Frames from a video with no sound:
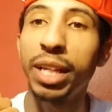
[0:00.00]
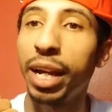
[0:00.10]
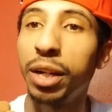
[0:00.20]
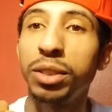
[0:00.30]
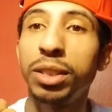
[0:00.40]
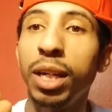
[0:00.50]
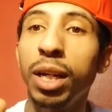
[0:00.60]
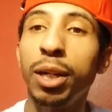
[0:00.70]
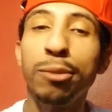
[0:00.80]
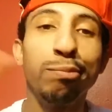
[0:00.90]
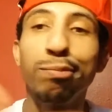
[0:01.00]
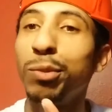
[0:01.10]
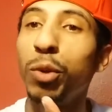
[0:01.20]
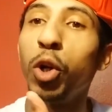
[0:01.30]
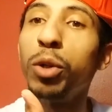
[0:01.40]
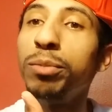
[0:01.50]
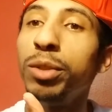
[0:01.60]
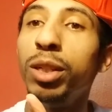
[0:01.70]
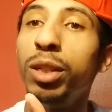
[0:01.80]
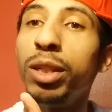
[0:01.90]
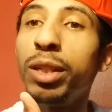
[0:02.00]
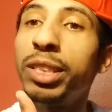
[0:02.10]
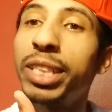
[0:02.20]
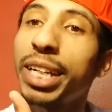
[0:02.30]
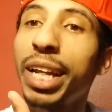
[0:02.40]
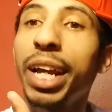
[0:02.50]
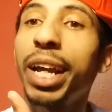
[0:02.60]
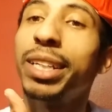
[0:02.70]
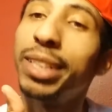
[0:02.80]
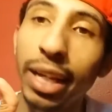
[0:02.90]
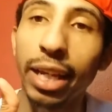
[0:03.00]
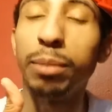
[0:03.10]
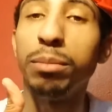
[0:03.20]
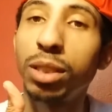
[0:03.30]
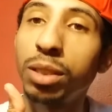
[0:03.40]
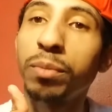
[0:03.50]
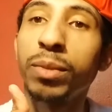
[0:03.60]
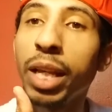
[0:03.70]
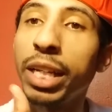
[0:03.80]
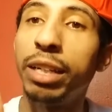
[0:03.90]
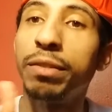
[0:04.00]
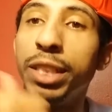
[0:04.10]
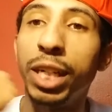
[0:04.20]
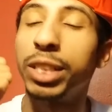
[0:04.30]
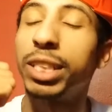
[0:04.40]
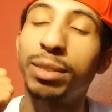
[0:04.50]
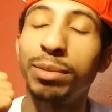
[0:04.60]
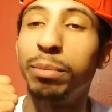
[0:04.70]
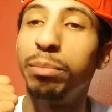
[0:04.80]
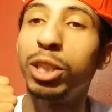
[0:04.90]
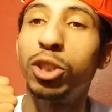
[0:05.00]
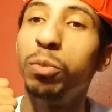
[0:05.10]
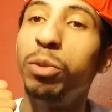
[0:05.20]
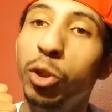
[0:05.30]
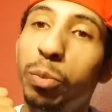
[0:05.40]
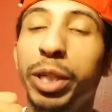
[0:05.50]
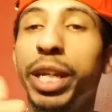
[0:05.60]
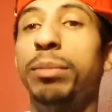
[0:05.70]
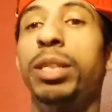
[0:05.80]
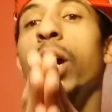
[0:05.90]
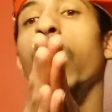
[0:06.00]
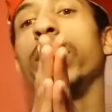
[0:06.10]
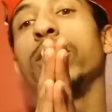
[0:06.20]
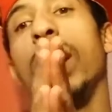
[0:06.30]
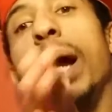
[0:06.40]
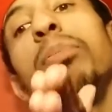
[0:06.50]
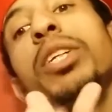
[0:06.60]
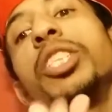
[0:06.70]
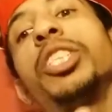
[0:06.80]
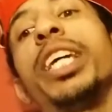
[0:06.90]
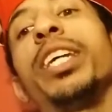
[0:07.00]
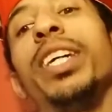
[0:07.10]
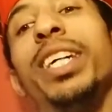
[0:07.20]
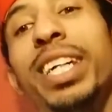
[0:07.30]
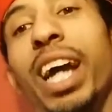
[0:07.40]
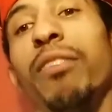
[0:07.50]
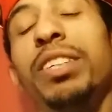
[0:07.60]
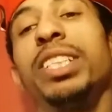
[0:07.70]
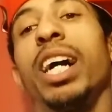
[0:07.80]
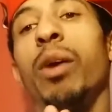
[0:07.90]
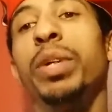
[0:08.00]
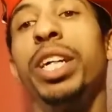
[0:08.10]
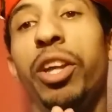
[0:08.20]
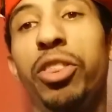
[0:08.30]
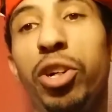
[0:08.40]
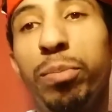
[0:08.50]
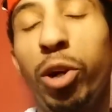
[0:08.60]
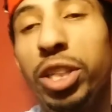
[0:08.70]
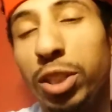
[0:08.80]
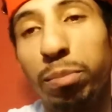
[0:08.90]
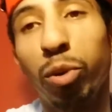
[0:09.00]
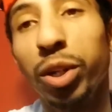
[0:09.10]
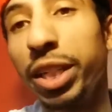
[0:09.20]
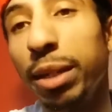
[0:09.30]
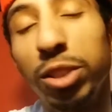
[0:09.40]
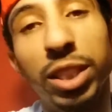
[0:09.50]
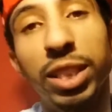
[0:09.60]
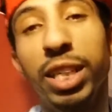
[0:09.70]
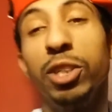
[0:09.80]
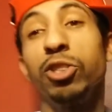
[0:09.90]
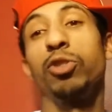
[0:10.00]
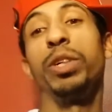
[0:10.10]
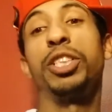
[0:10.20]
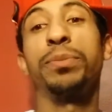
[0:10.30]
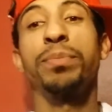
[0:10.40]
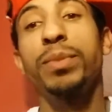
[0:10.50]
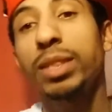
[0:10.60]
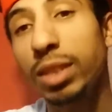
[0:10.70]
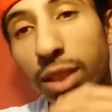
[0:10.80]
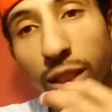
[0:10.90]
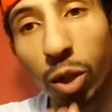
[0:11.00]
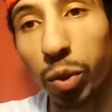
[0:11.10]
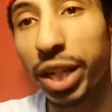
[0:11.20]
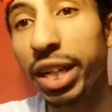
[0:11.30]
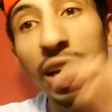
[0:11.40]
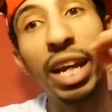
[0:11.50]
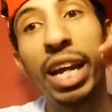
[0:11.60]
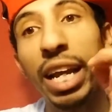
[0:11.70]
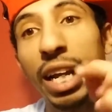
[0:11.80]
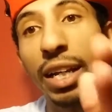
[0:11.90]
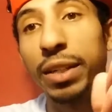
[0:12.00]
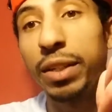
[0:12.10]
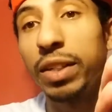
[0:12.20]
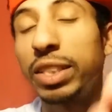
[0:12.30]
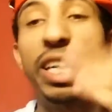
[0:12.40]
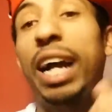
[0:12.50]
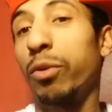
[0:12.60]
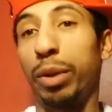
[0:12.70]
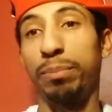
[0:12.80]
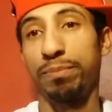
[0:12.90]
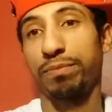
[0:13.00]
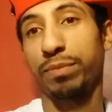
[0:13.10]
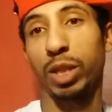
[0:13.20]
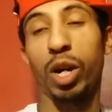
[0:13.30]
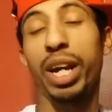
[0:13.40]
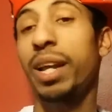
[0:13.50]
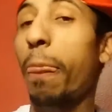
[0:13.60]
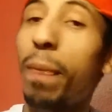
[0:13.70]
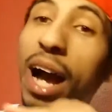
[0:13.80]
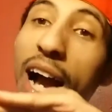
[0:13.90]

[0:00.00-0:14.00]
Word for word: me downs, uh, second hand games and giving the other systems the big super duper games. Okay, so I appreciate every time we get a third party support game to the Nintendo Switch. Okay, Skyrim, all right?